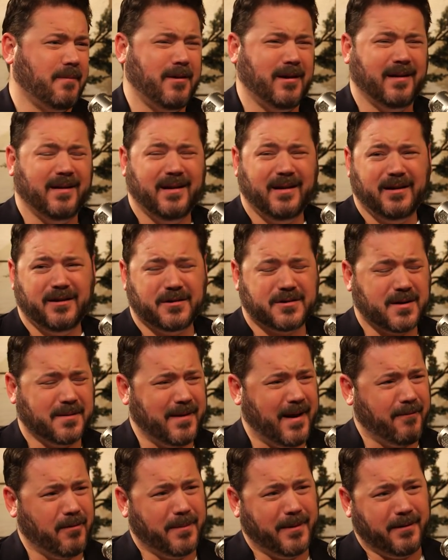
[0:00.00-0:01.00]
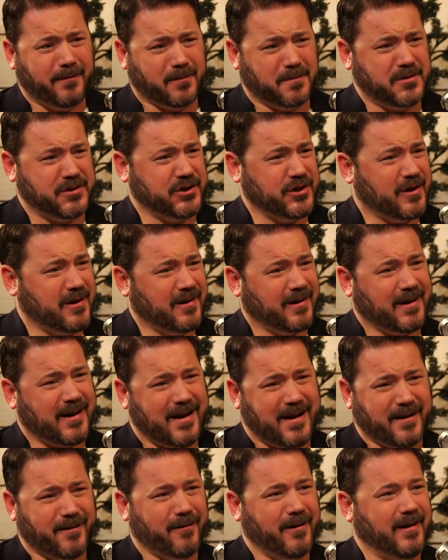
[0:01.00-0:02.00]
I mean, you're talking everybody from Sean
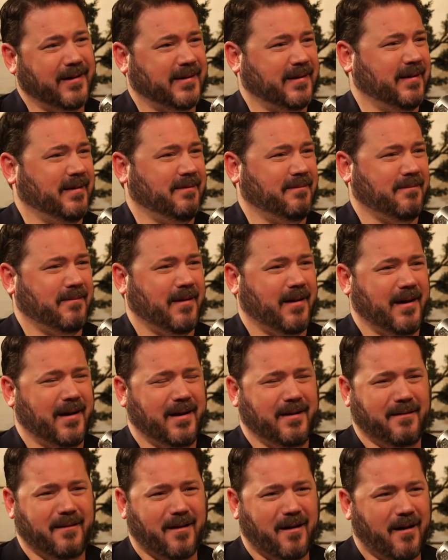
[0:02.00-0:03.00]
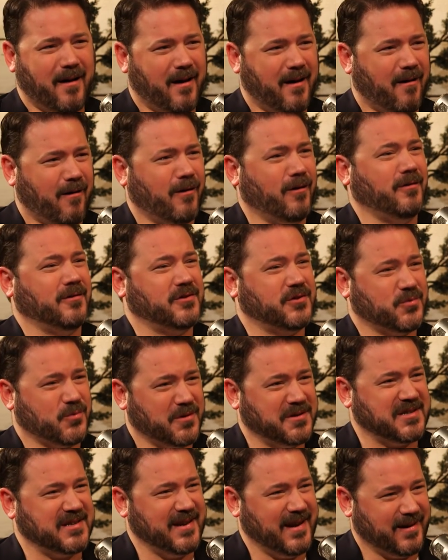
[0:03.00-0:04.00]
Connery to Arnold
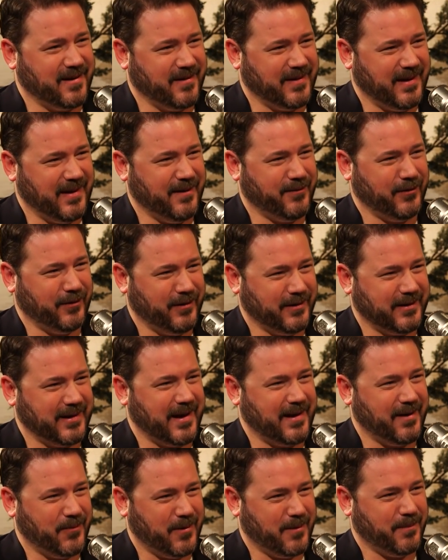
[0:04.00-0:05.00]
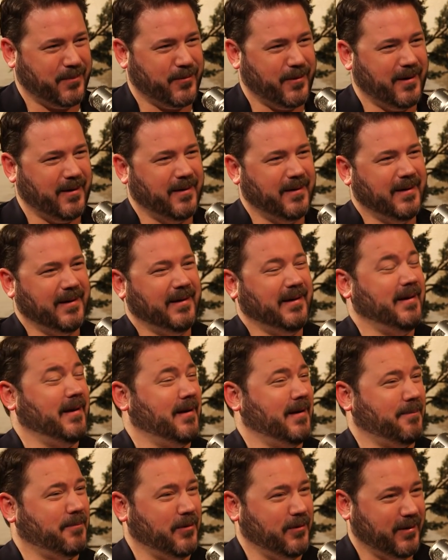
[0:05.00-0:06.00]
Schwarzenegger. They even looked at one point. He
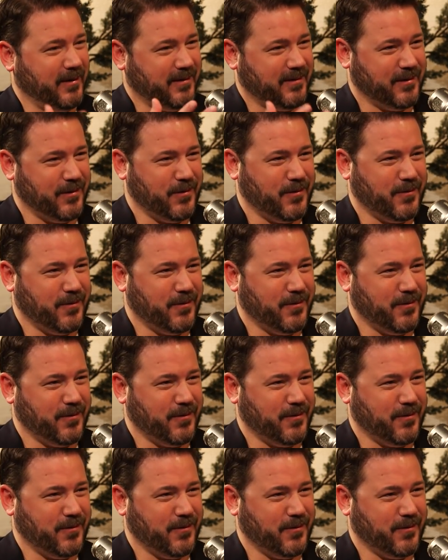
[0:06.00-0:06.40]
ended up doing Total